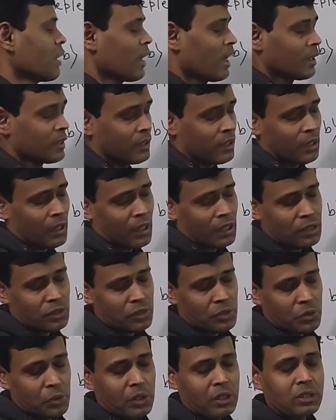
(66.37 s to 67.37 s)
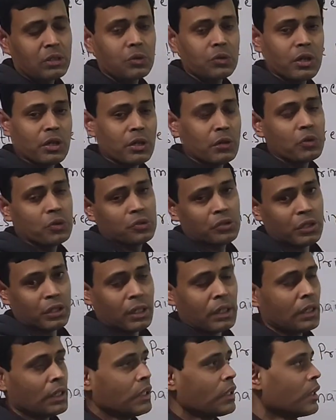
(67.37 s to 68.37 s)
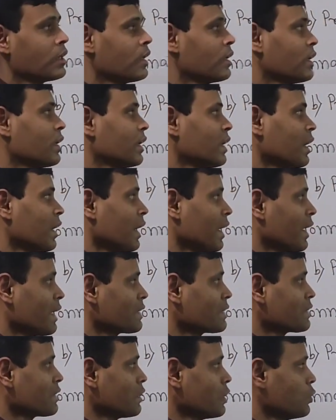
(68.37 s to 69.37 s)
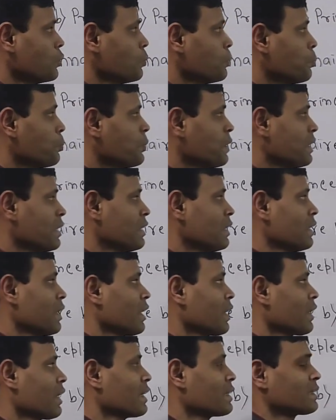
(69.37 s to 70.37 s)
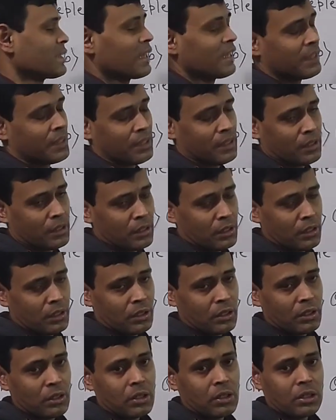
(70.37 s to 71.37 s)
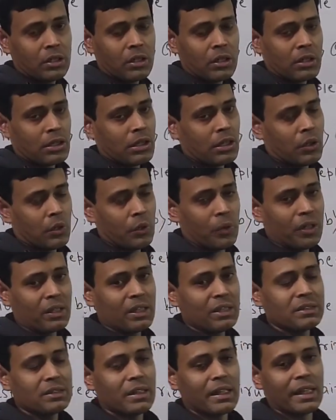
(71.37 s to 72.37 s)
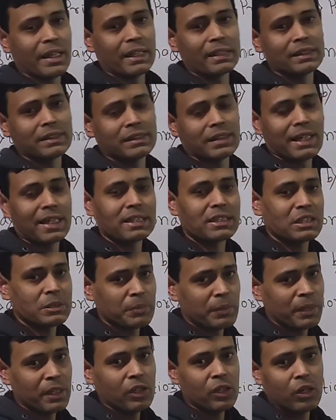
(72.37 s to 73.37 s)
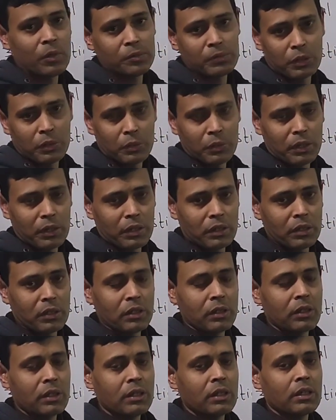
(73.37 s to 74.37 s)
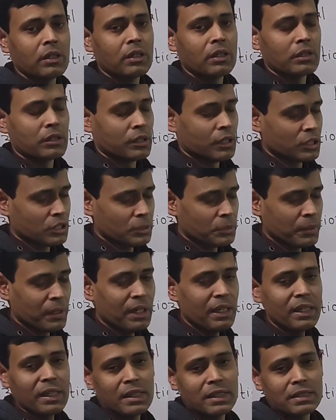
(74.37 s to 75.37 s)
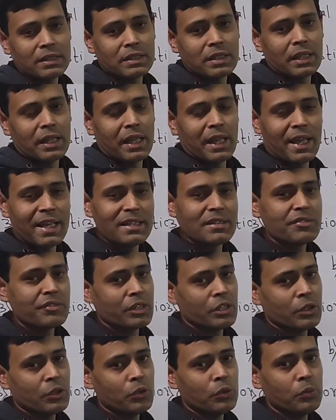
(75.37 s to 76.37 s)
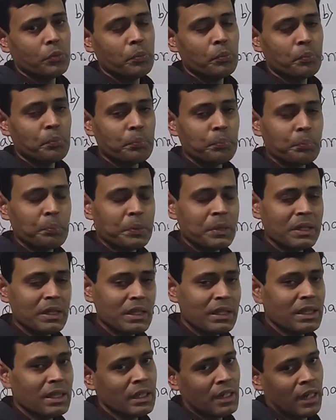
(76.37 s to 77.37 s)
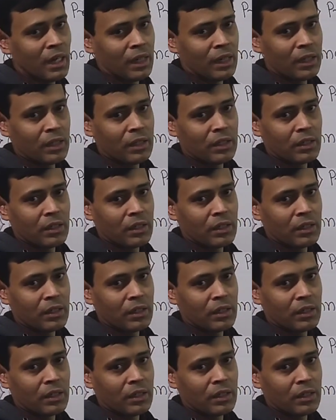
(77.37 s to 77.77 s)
And the last one is going to say SUPERSID. Now, what is the exact spelling of the word? The spelling is SUPERSEDE.